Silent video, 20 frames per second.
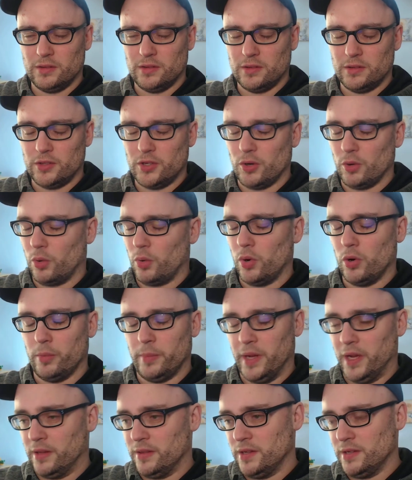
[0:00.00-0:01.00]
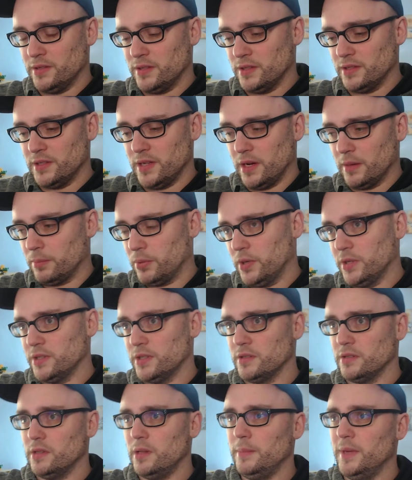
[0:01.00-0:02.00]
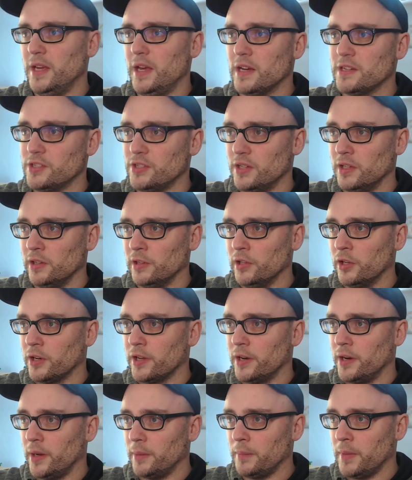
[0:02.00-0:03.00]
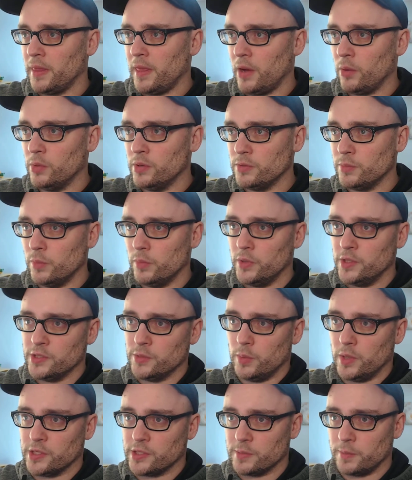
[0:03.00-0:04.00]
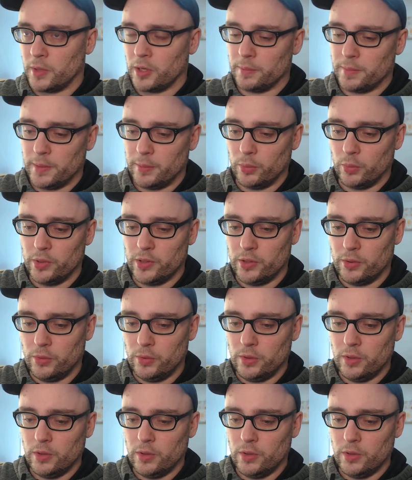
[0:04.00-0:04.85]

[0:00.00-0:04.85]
don't quote me on these exact prices. Let me actually look it up. That is what smart people would do.